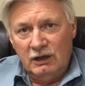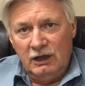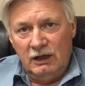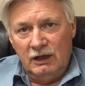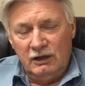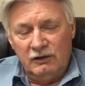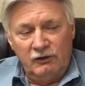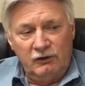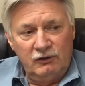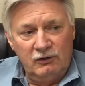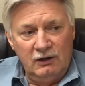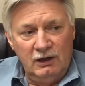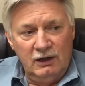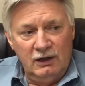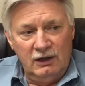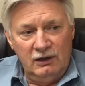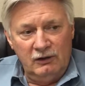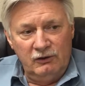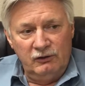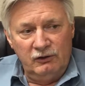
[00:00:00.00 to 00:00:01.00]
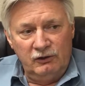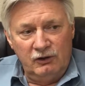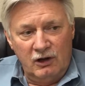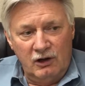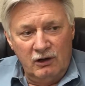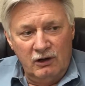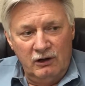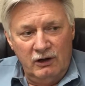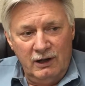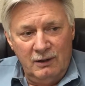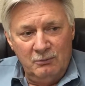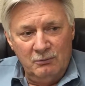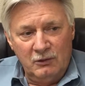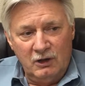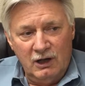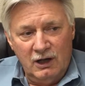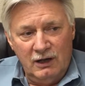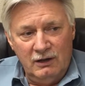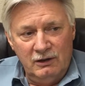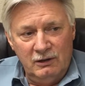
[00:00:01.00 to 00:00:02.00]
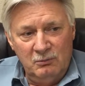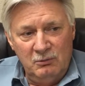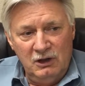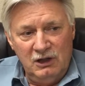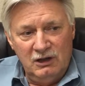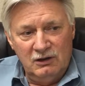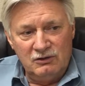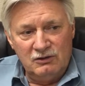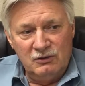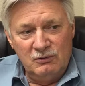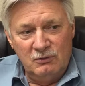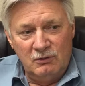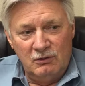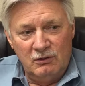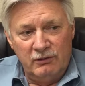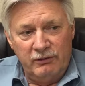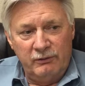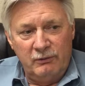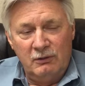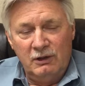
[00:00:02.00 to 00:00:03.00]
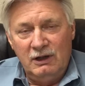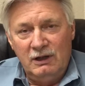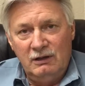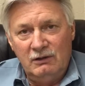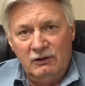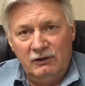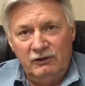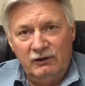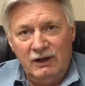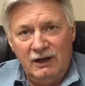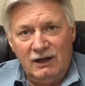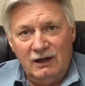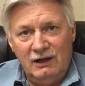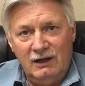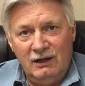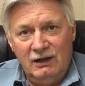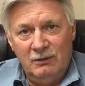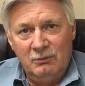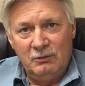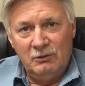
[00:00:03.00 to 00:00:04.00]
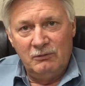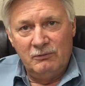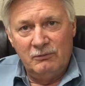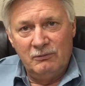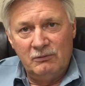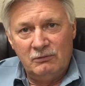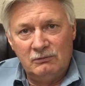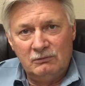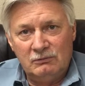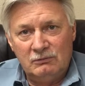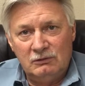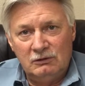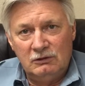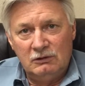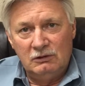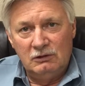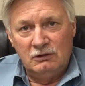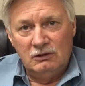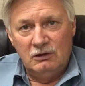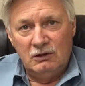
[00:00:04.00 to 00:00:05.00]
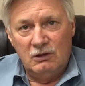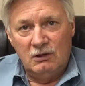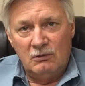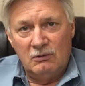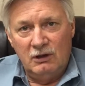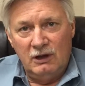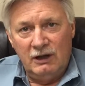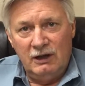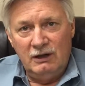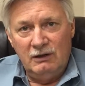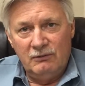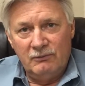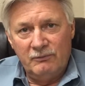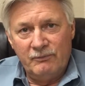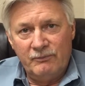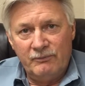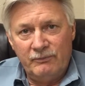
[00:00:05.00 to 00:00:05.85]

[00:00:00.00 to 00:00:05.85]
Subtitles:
And it started up and gotten to be a 2 or a 3 in the second hip already.